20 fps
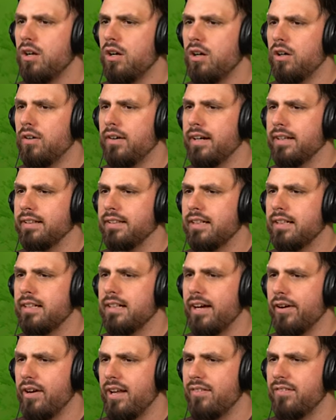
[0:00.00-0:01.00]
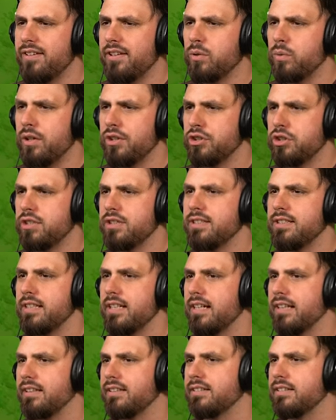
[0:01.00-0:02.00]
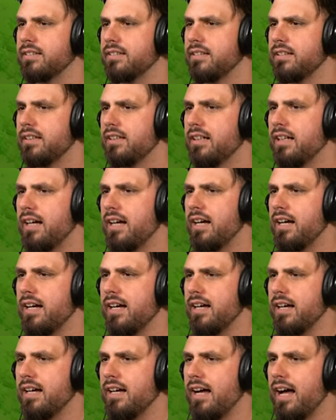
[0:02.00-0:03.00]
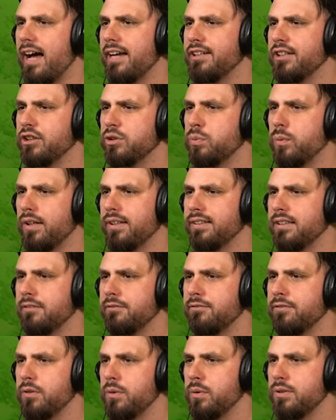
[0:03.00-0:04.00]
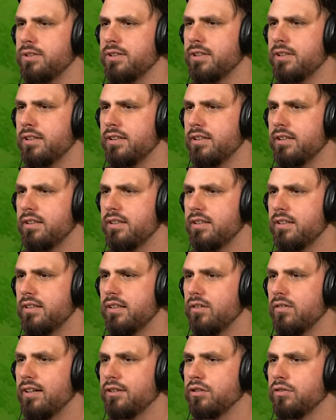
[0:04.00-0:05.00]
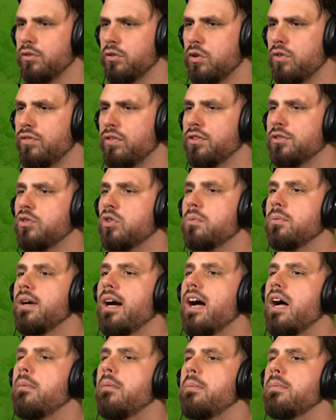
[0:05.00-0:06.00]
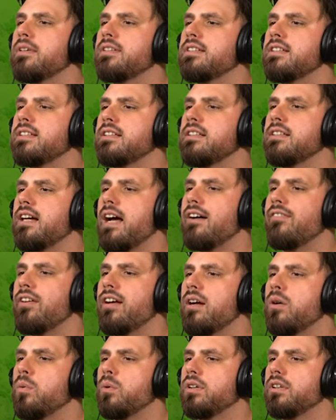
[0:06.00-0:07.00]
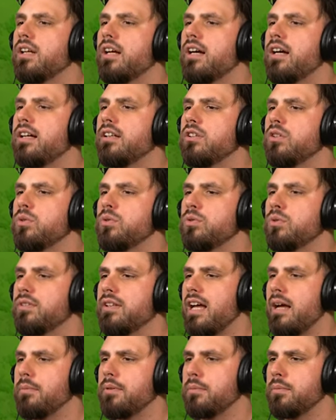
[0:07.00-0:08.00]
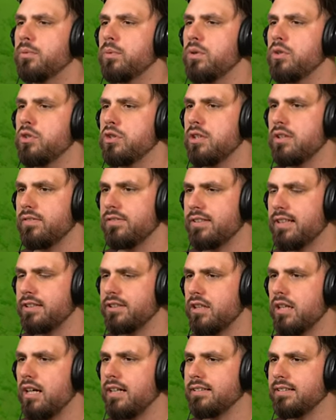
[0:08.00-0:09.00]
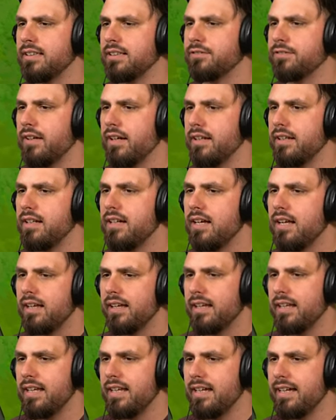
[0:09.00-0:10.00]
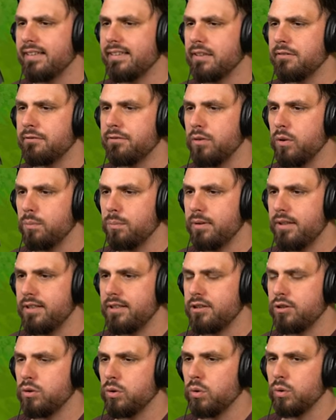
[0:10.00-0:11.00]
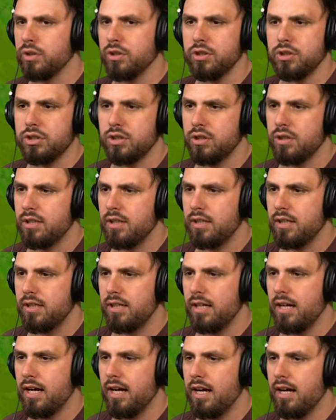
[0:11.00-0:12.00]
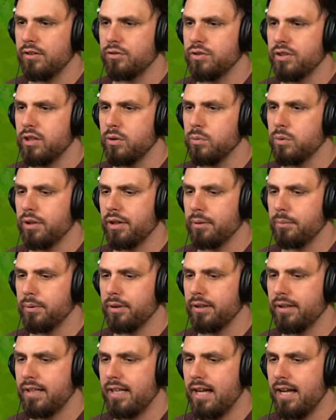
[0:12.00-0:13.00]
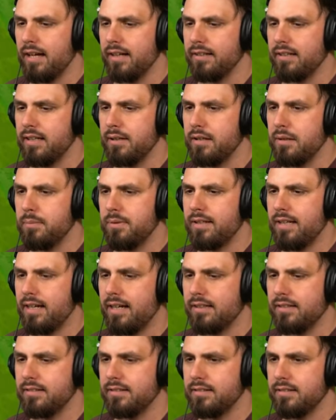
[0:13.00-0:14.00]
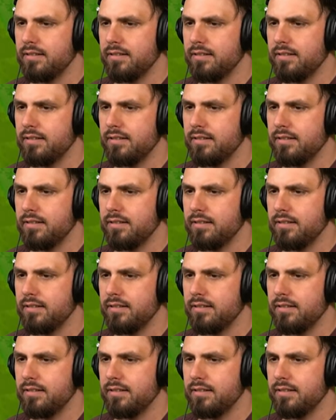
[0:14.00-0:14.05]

All right. Uh, I don't have any questions yet. Uh, I just want some food, sir. There's on the roof on the Zorby Highway barista in the cafe I worked at use to nap there between shifts. That's awesome. That's fine. Can I get some food, please? Storage. Uh, drinking water bottle. Yeah, G give me that.